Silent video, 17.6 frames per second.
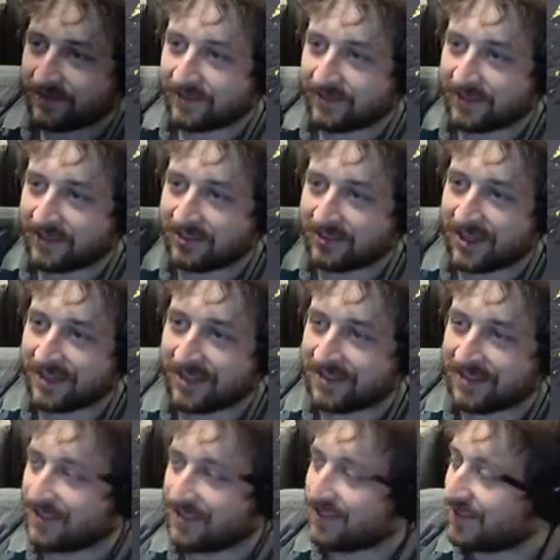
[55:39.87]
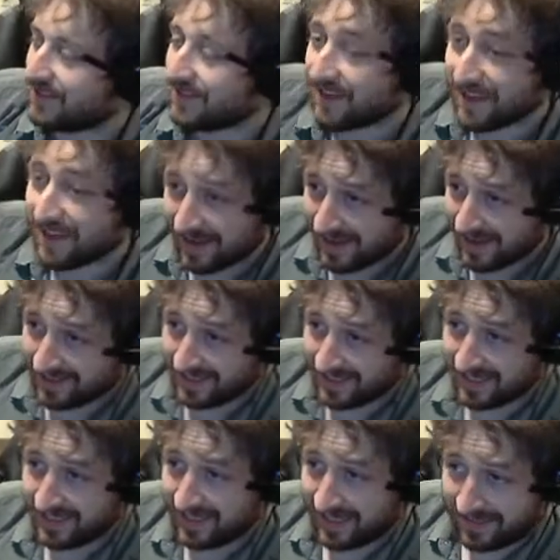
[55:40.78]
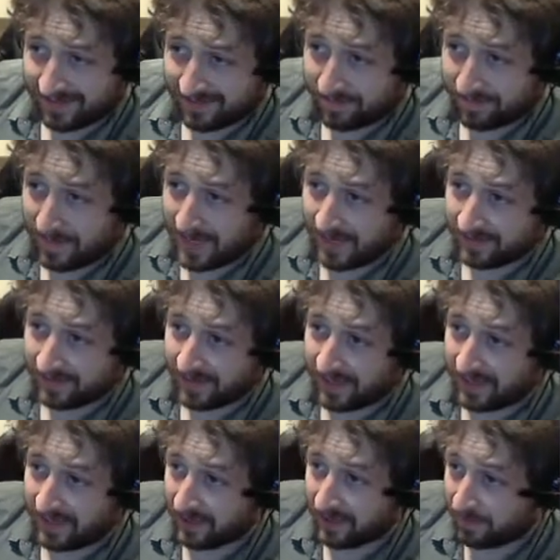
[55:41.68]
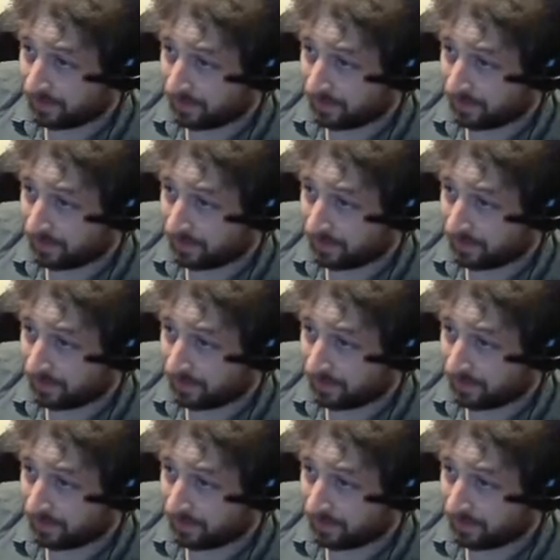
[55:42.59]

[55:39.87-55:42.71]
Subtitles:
Genesis. Didn't get to make it light up.